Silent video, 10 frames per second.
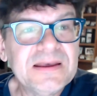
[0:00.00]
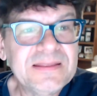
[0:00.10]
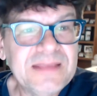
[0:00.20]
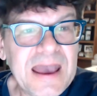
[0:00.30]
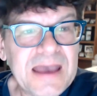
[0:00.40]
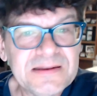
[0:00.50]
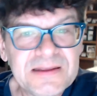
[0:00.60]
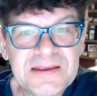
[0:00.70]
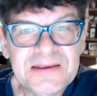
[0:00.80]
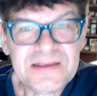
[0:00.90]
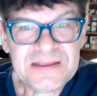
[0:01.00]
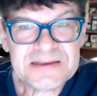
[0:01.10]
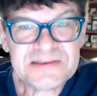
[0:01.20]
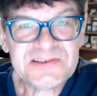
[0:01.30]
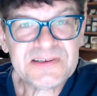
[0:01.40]
that
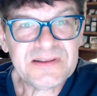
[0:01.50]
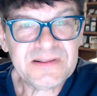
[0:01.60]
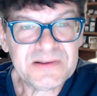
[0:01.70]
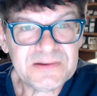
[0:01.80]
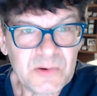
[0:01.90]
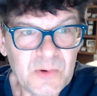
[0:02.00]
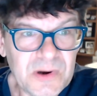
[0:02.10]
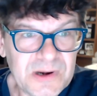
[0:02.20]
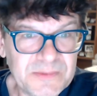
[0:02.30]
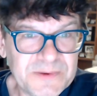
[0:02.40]
is the norm.